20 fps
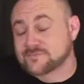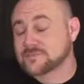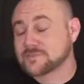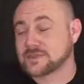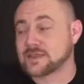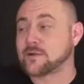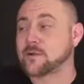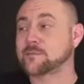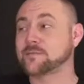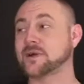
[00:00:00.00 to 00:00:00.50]

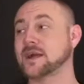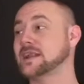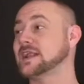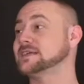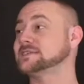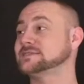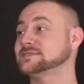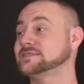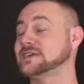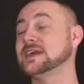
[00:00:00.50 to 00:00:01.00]
Atomic Blonde
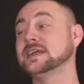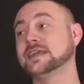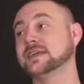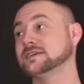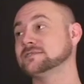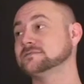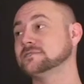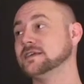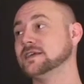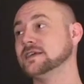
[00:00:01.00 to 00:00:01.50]
has a
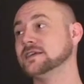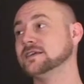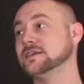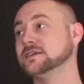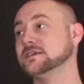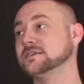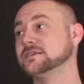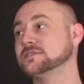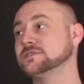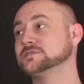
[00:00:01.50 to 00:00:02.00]
ticket.
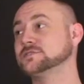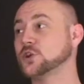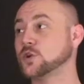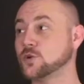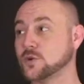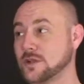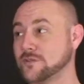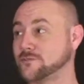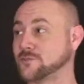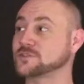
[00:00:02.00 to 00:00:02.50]

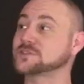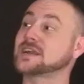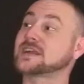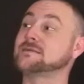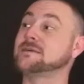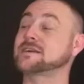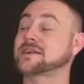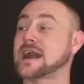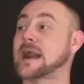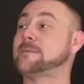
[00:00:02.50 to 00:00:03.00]
So if we're talking
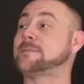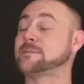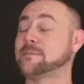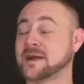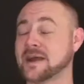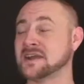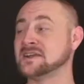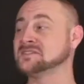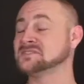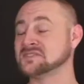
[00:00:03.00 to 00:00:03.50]
about
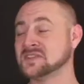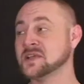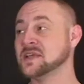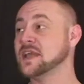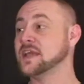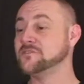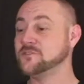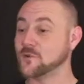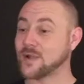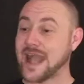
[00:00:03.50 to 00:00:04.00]
compromise, if
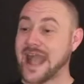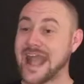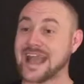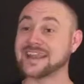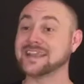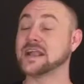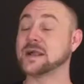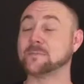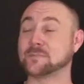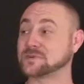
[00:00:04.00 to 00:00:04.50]
you're
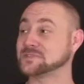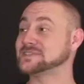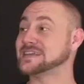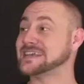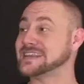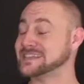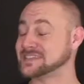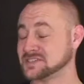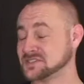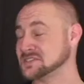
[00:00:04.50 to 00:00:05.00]
adding up
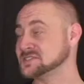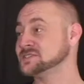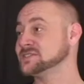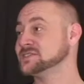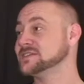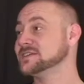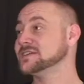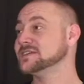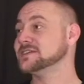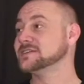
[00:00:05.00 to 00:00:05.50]

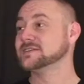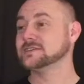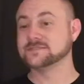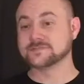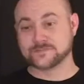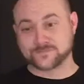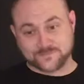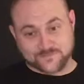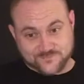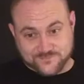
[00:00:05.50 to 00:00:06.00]
percentages
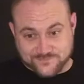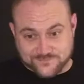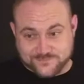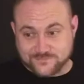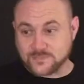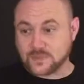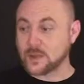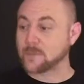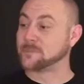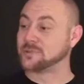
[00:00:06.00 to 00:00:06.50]

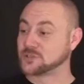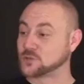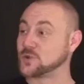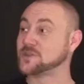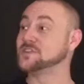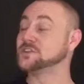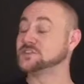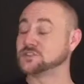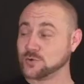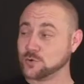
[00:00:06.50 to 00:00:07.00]

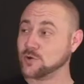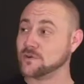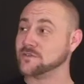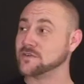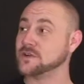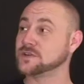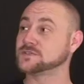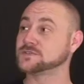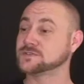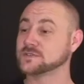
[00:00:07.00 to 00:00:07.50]
between the two of
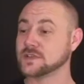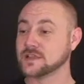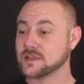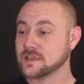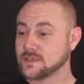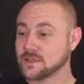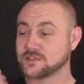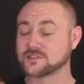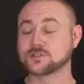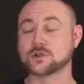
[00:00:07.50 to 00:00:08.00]
us,
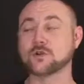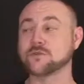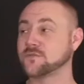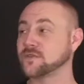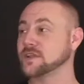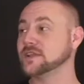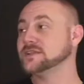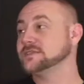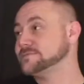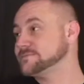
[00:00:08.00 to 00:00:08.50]
the
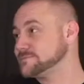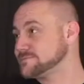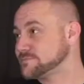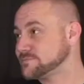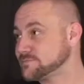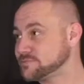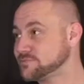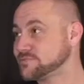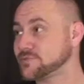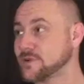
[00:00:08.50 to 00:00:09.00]
trophy
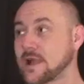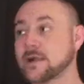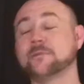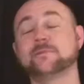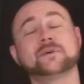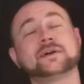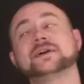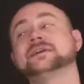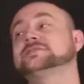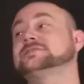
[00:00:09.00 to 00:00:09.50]

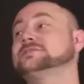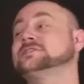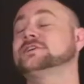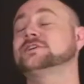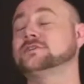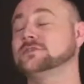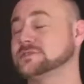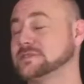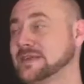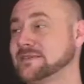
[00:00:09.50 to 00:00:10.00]
probably has to
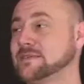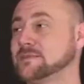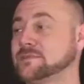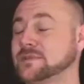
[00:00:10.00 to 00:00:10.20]
go to Atomic